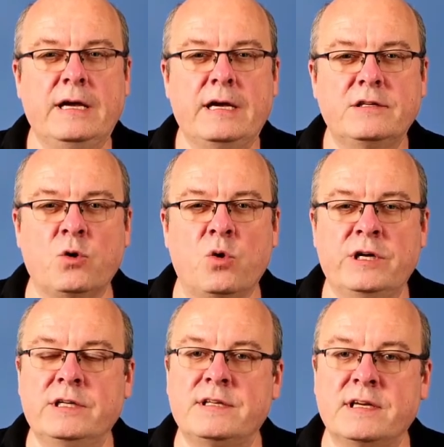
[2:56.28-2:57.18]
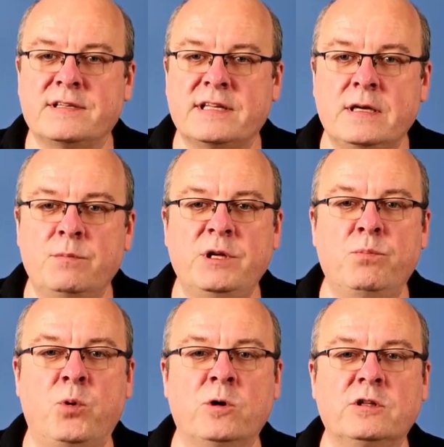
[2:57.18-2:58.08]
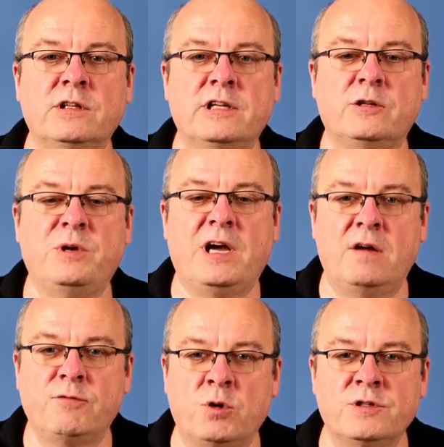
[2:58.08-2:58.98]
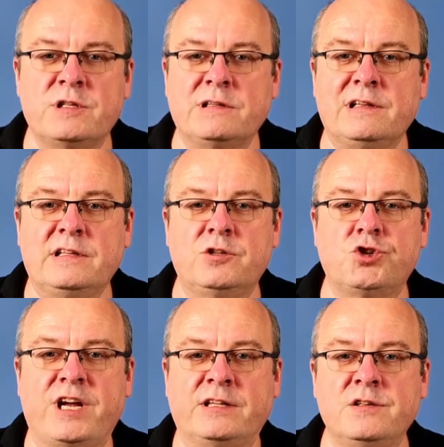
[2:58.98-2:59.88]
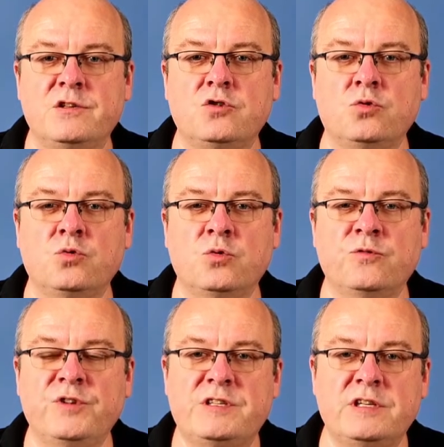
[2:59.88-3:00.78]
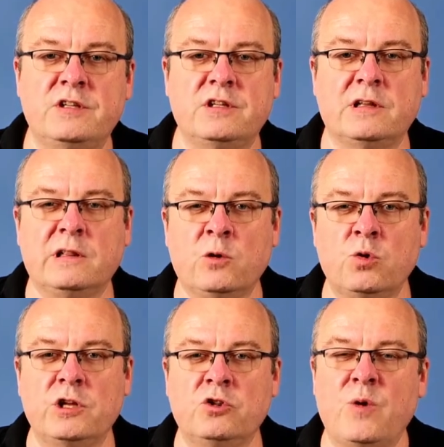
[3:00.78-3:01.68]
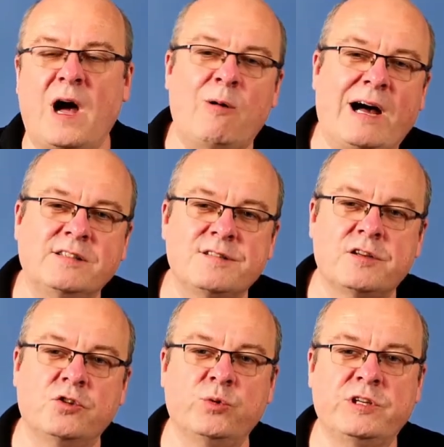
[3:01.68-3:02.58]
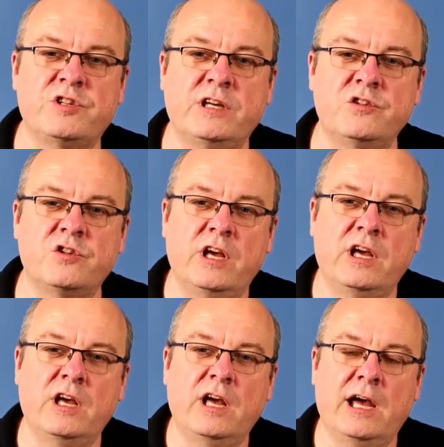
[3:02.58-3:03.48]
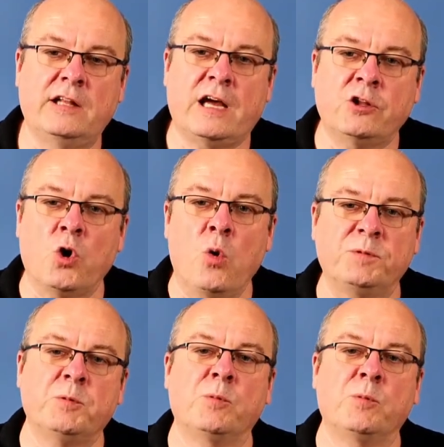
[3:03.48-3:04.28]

So it's extremely important that we have constantly the chance to visit and look into how others are doing things and adopt what